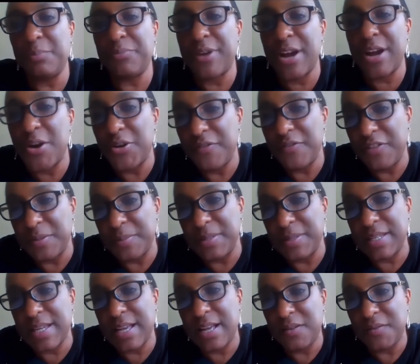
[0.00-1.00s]
proud of
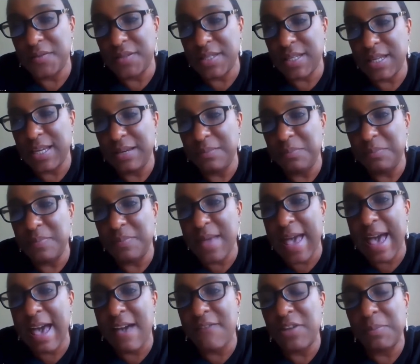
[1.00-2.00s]
themselves and
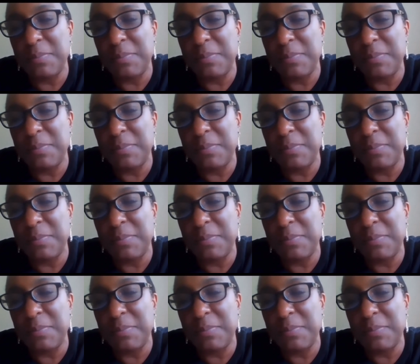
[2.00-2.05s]
having